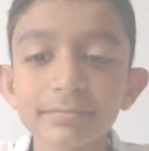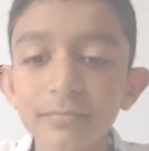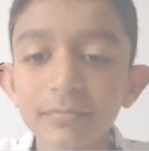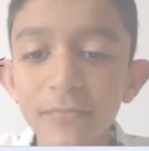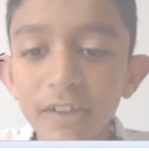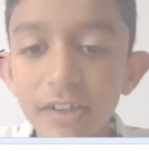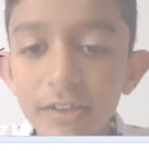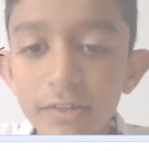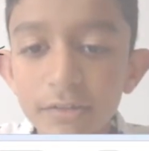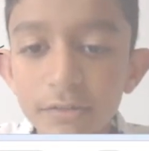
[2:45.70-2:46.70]
Okay,
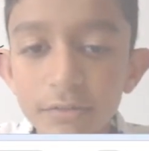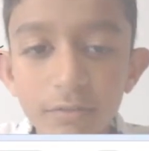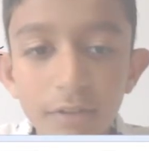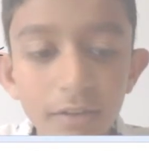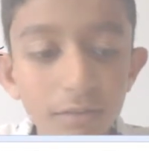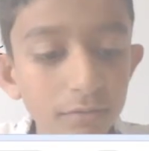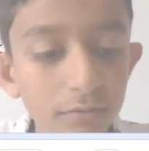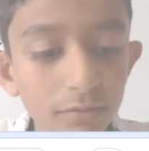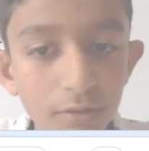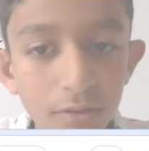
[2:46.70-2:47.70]
so now
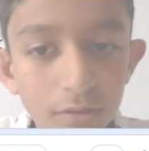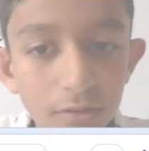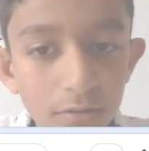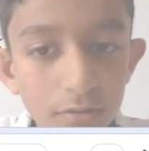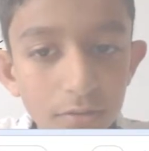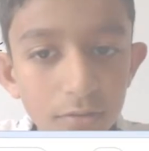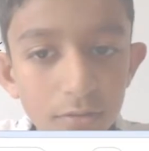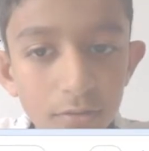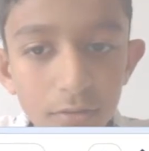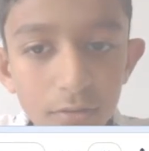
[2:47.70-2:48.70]

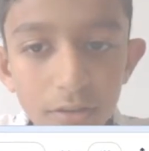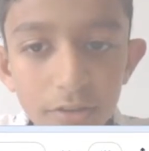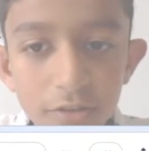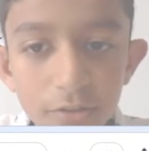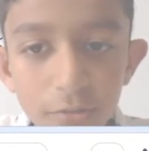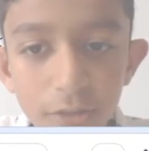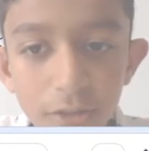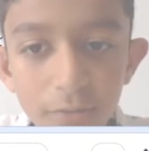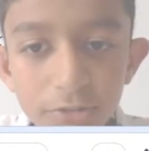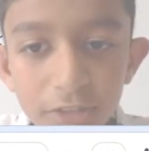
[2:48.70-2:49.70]
this is what it will
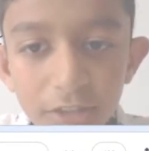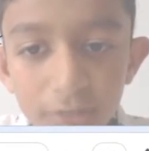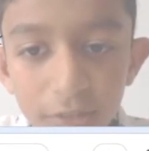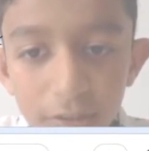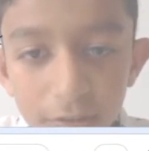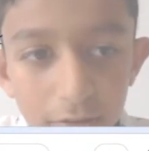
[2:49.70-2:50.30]
sound like.